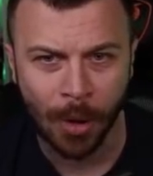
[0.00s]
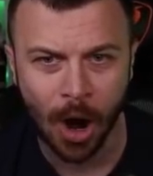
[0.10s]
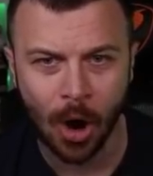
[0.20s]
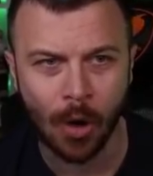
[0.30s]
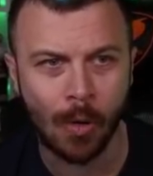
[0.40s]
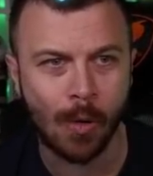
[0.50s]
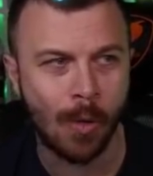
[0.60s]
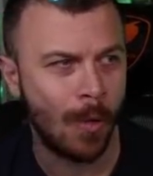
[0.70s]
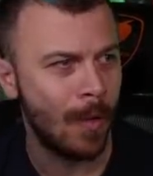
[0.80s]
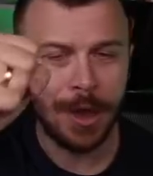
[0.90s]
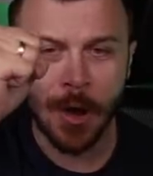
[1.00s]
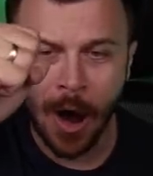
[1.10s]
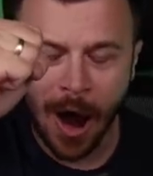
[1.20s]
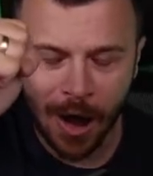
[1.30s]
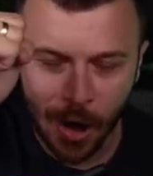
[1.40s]
bro! You
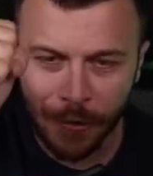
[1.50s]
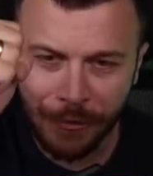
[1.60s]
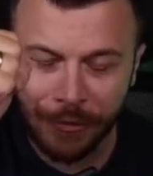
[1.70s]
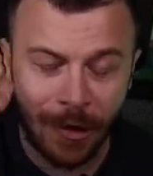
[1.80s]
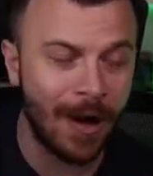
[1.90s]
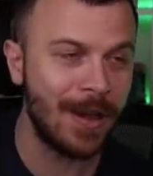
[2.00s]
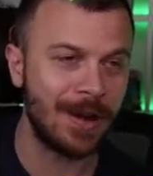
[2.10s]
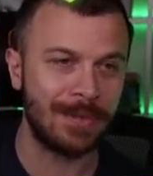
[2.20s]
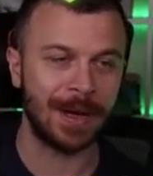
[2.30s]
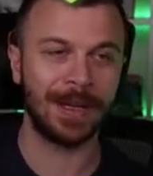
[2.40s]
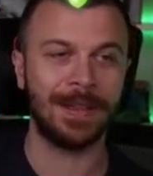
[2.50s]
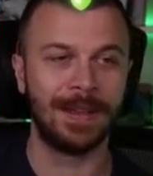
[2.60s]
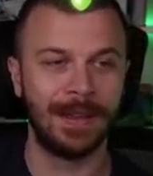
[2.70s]
are on fire, man.